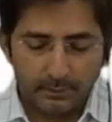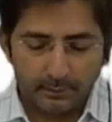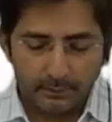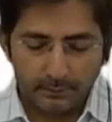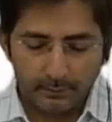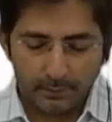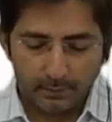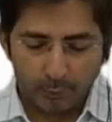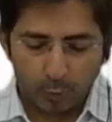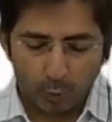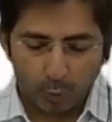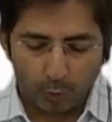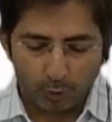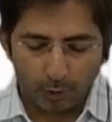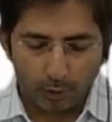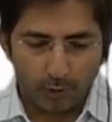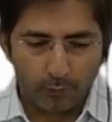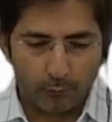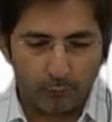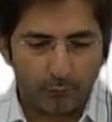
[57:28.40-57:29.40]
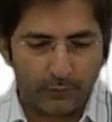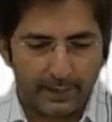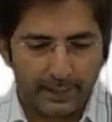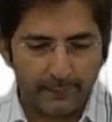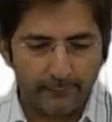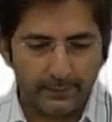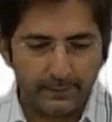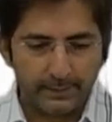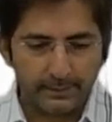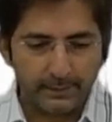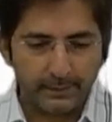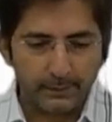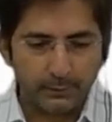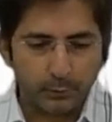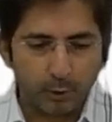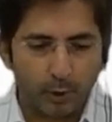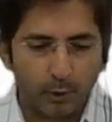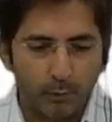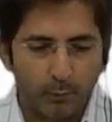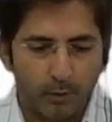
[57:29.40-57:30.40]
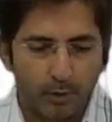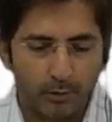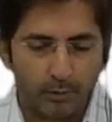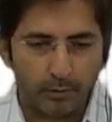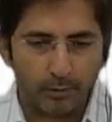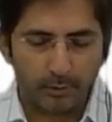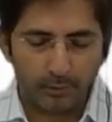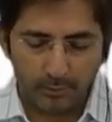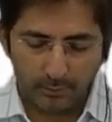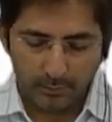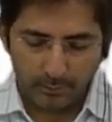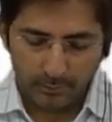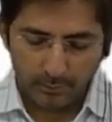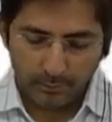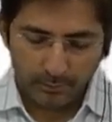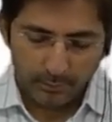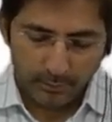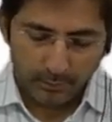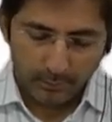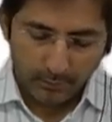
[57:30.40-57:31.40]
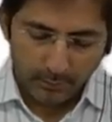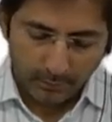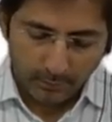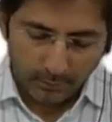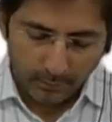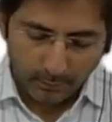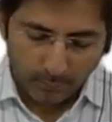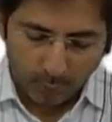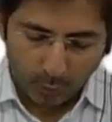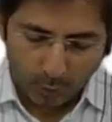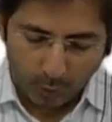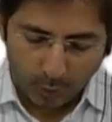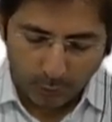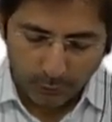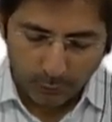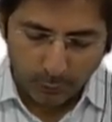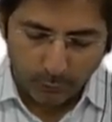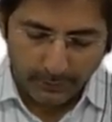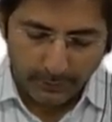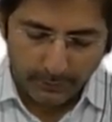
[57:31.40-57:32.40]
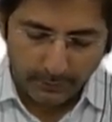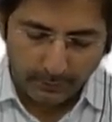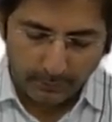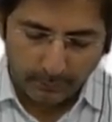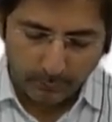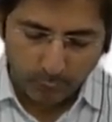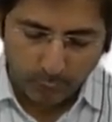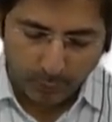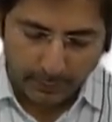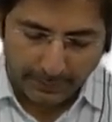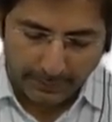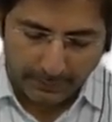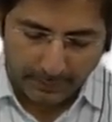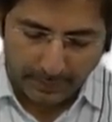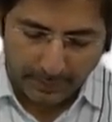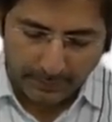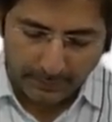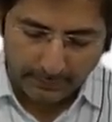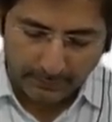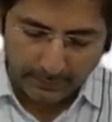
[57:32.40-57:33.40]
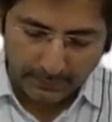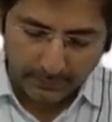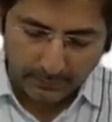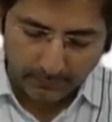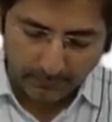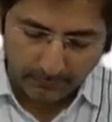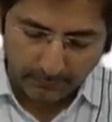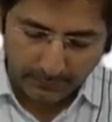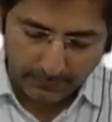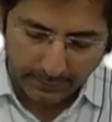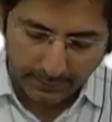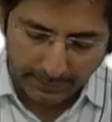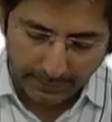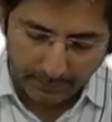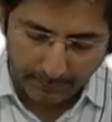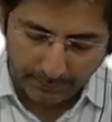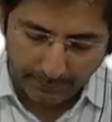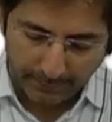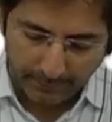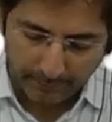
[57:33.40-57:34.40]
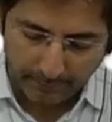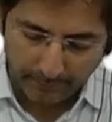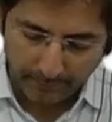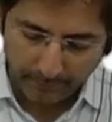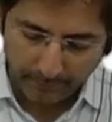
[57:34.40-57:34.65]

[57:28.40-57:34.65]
the total of 5 heads is called what? Gross total income. So write like this with red pen.